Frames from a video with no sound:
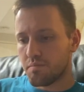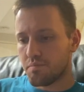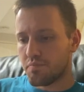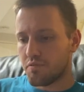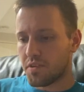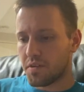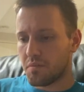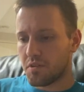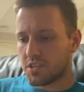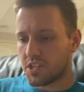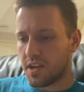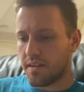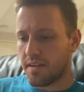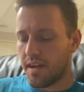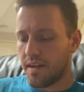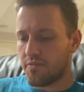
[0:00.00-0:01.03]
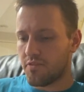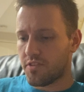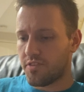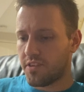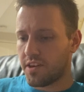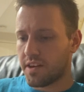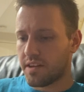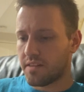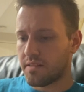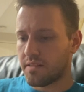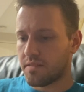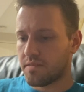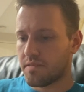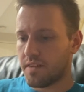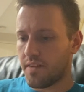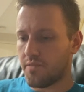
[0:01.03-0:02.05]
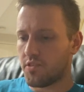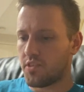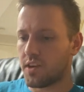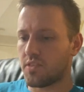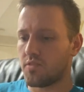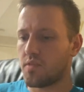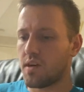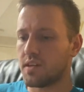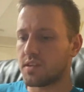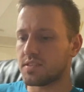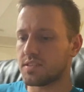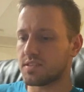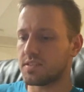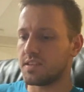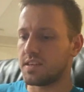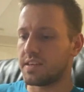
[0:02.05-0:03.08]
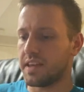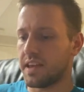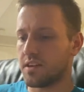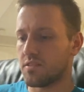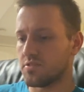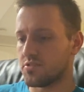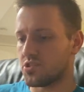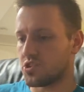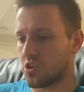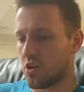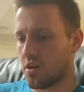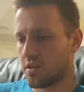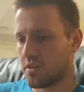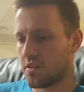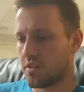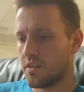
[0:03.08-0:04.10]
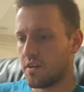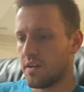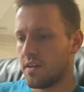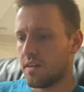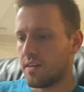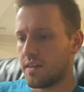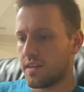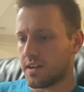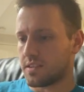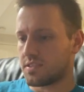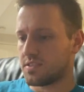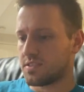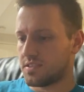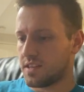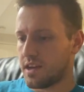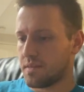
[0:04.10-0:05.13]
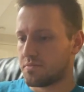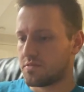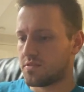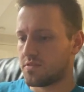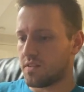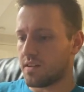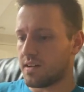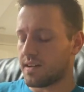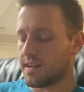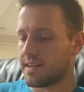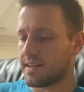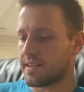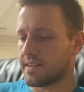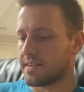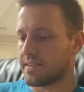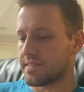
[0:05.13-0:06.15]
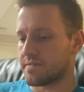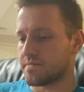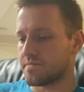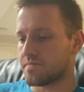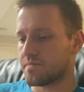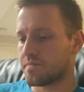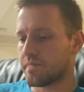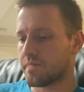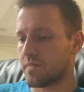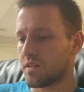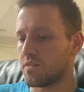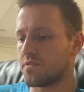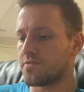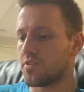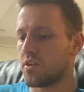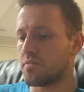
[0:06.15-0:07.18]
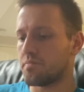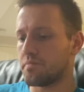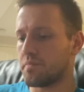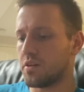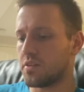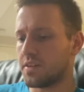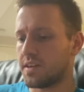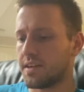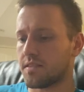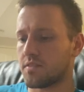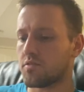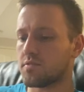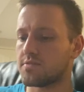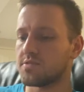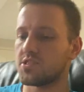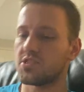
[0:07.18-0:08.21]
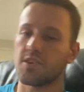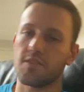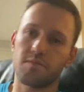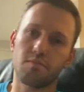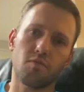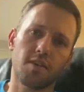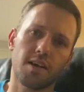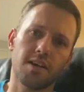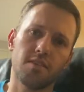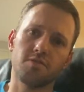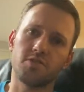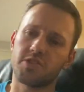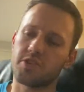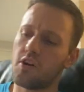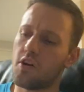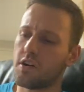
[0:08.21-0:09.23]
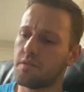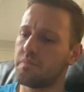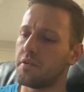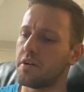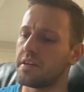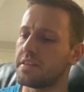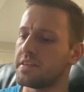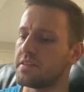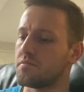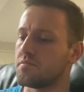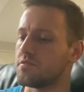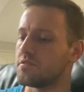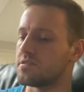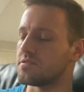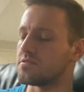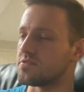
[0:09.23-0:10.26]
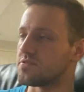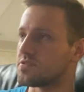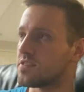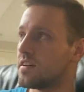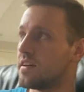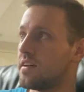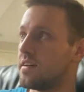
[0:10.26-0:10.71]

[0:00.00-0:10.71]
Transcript: Pretty much everything in the round of 16 held chalk, except Dalton Bundy and Cortland Scherenborg held chalk, but it was